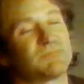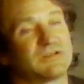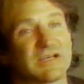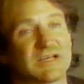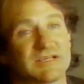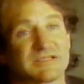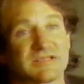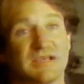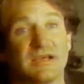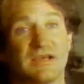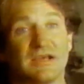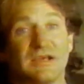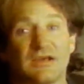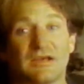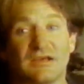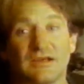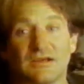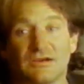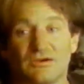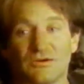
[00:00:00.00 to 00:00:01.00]
blast.
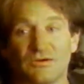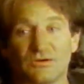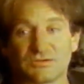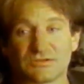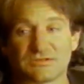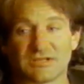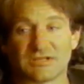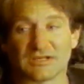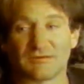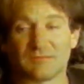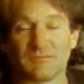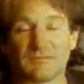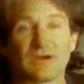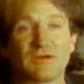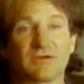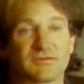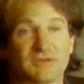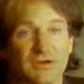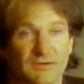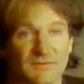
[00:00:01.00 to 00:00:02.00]
Hook's like a
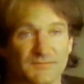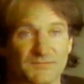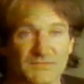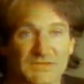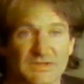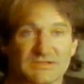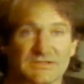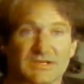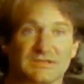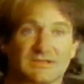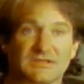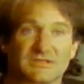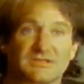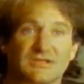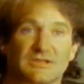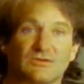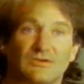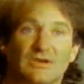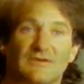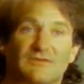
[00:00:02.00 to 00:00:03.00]
marathon. It's like this
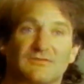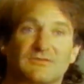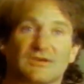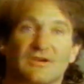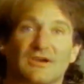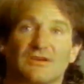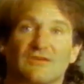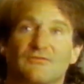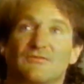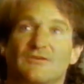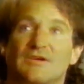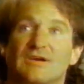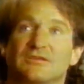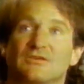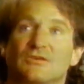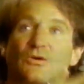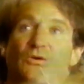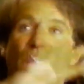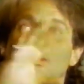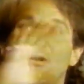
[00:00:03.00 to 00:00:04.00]
thing, you have to kind of find
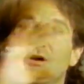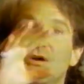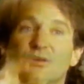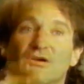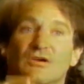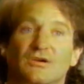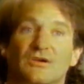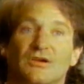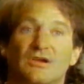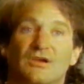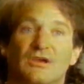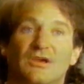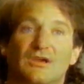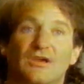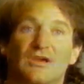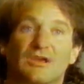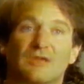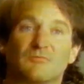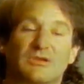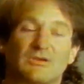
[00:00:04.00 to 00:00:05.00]
the whole arc
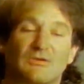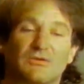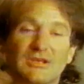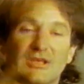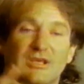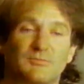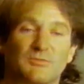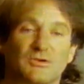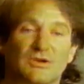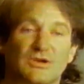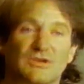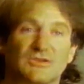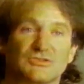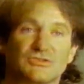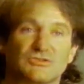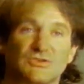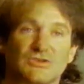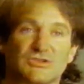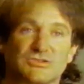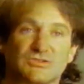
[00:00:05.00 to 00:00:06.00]
and be able to keep your
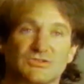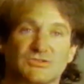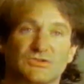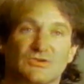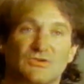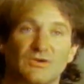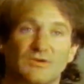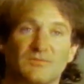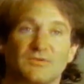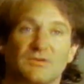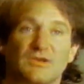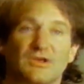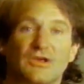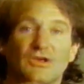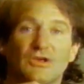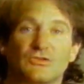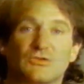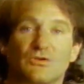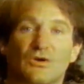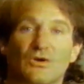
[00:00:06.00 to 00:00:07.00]
concentration so up
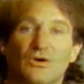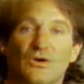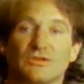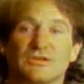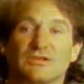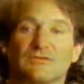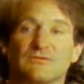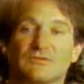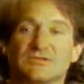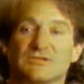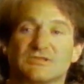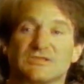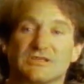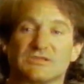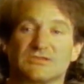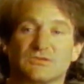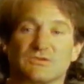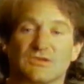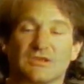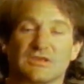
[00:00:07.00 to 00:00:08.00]
through all the different
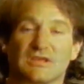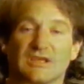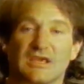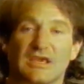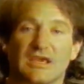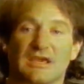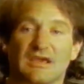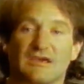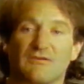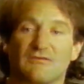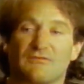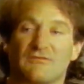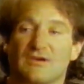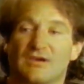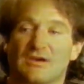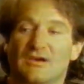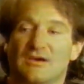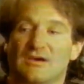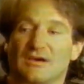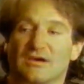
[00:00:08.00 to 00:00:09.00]
scenes so that they have
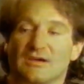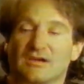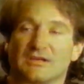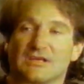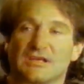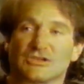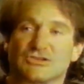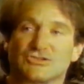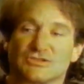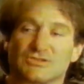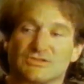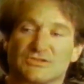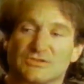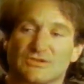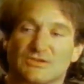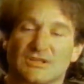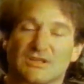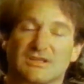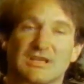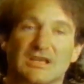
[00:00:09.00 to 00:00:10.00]
a connection so
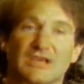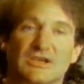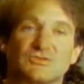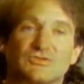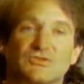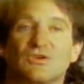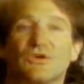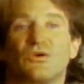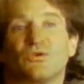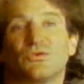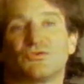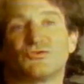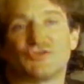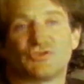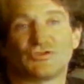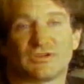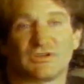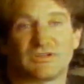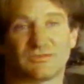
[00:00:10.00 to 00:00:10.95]
that it takes you the whole journey.